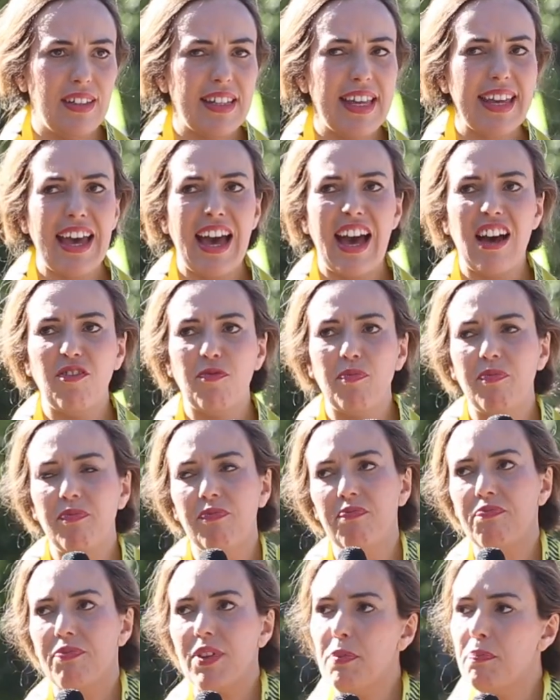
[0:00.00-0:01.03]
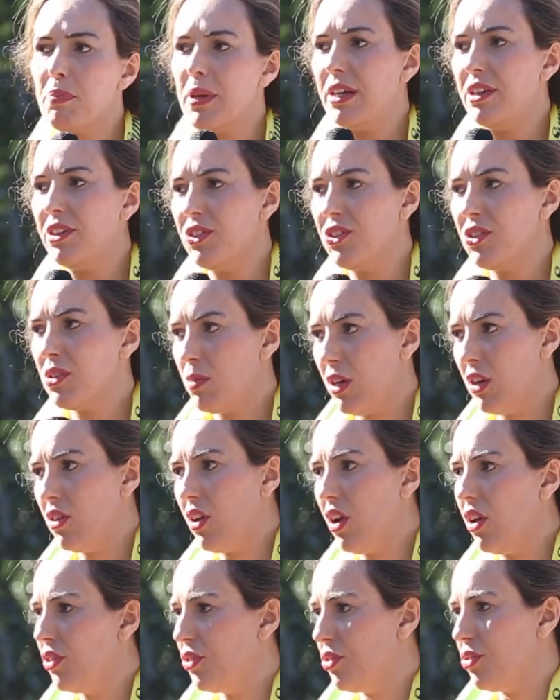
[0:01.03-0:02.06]
They have opinions about
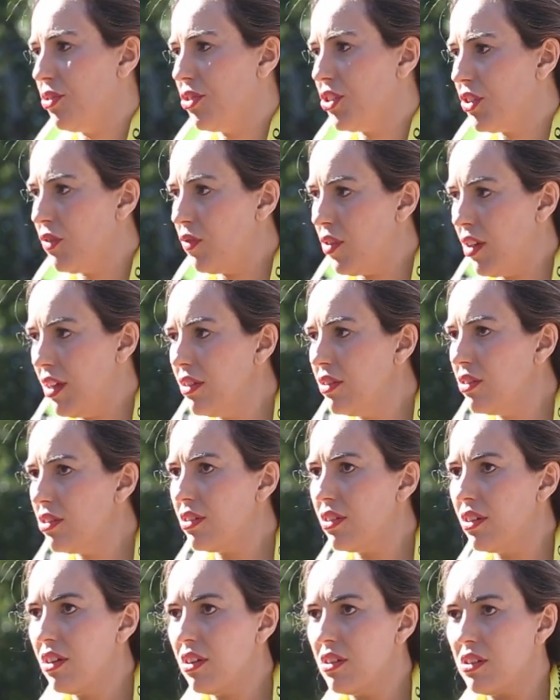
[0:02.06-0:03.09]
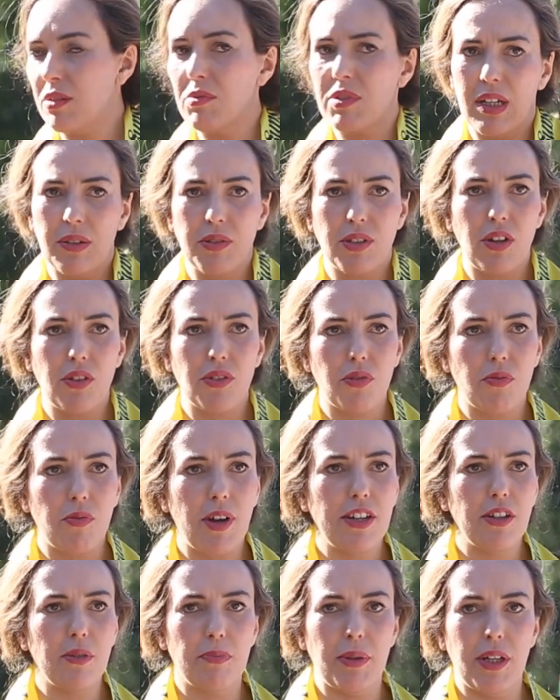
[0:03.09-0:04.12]
all sorts of things. Sometimes they're the
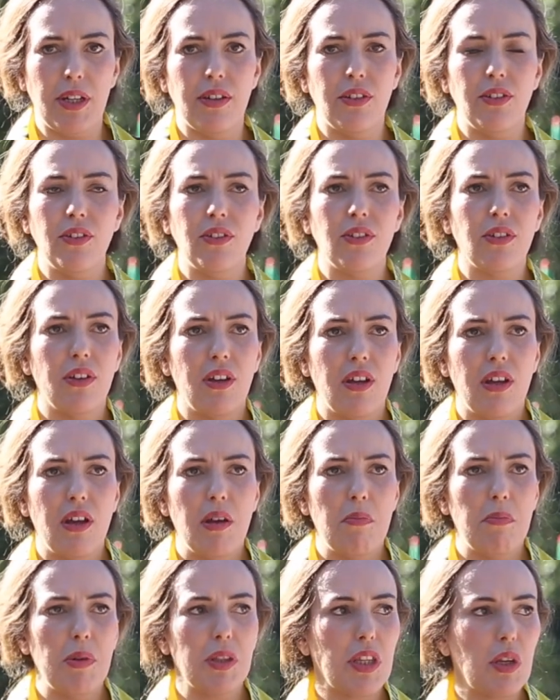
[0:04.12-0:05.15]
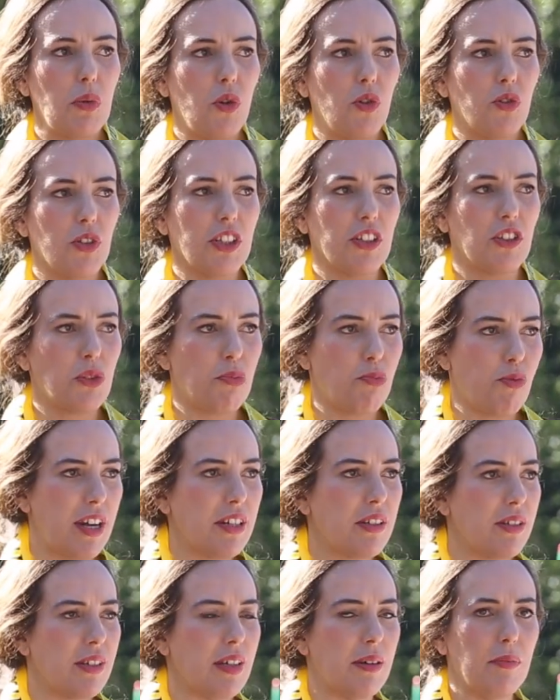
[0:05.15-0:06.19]
right opinions, but they won't
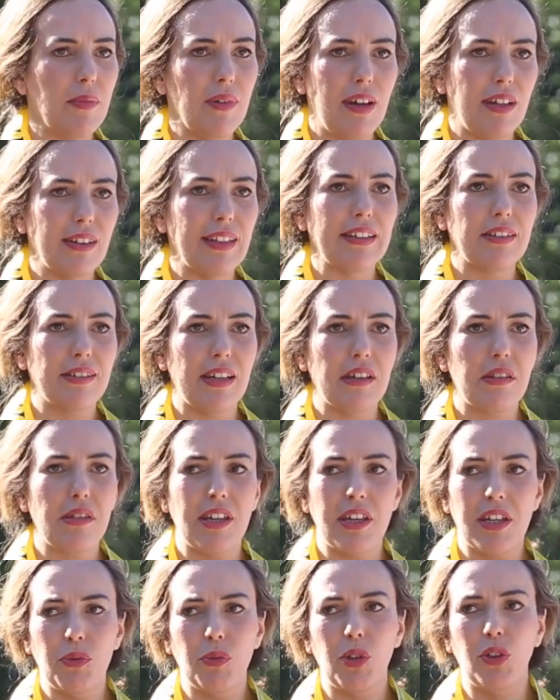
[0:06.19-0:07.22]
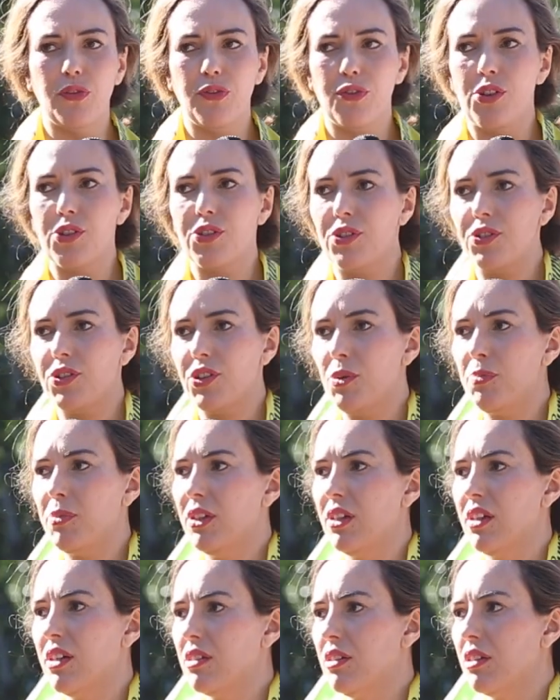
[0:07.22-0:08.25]
express them unless they think it will further their
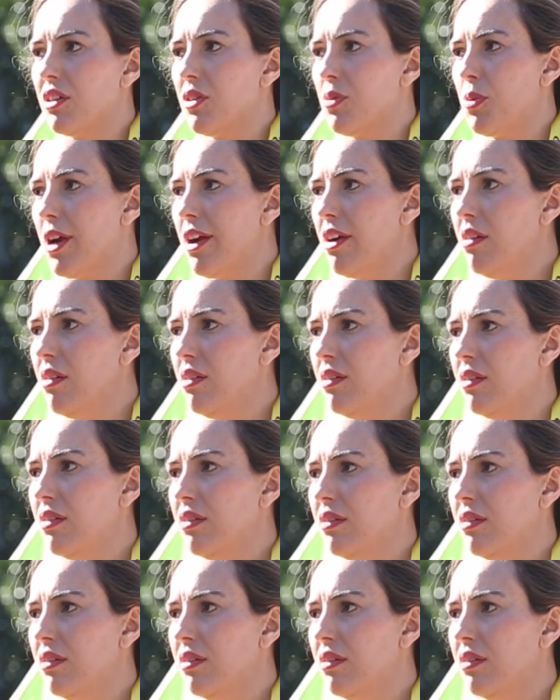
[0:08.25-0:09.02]
political career.